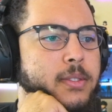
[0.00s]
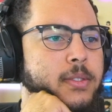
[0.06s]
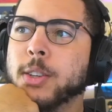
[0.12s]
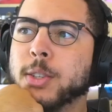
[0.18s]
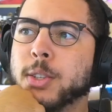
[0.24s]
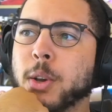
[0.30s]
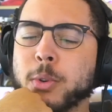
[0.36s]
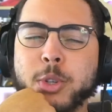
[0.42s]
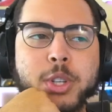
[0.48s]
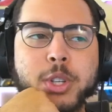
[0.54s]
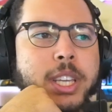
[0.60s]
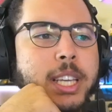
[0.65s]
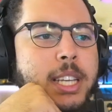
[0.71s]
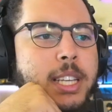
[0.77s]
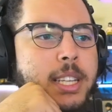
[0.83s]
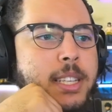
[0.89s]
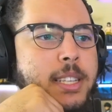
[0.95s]
So she
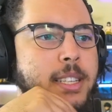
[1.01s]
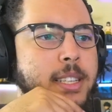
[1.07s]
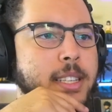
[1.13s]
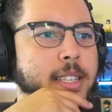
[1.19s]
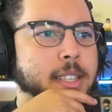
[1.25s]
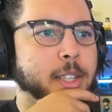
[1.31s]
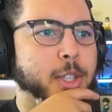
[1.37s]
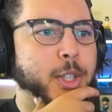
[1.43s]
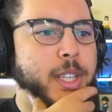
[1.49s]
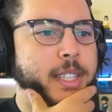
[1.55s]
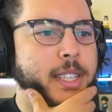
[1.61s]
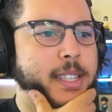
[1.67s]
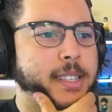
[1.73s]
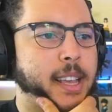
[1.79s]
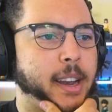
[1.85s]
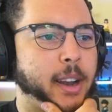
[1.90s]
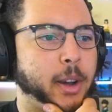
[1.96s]
is. She's a
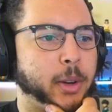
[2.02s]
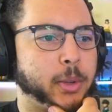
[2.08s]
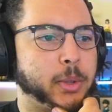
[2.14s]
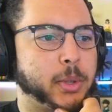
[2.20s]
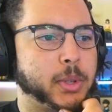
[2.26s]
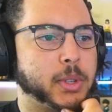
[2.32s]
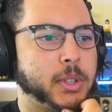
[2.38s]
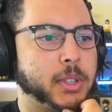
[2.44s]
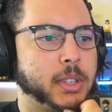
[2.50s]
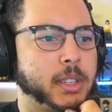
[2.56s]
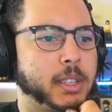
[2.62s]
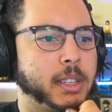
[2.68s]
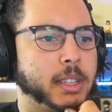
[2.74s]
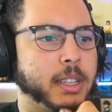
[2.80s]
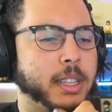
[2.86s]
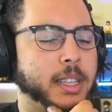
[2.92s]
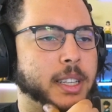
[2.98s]
Xenos.
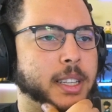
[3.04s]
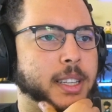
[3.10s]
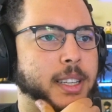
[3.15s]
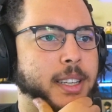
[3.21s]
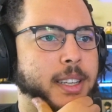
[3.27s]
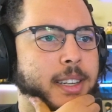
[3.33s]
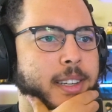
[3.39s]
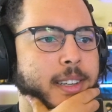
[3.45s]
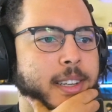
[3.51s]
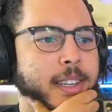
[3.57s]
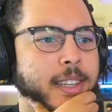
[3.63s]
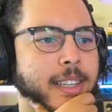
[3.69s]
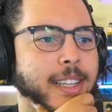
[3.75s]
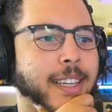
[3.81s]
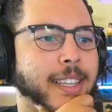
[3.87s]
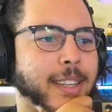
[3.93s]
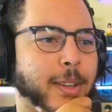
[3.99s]

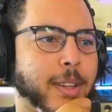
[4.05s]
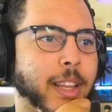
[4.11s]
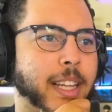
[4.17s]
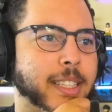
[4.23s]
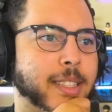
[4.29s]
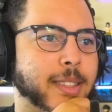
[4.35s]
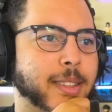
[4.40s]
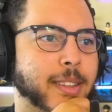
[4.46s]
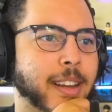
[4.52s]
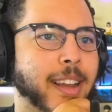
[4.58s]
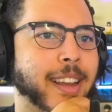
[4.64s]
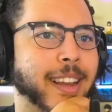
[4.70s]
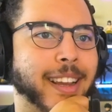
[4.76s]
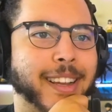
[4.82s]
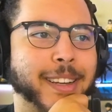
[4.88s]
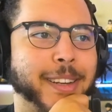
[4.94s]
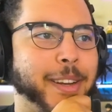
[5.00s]
Yeah, no, that's...
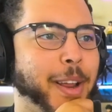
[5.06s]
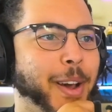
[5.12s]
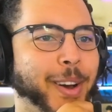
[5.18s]
Yeah, no.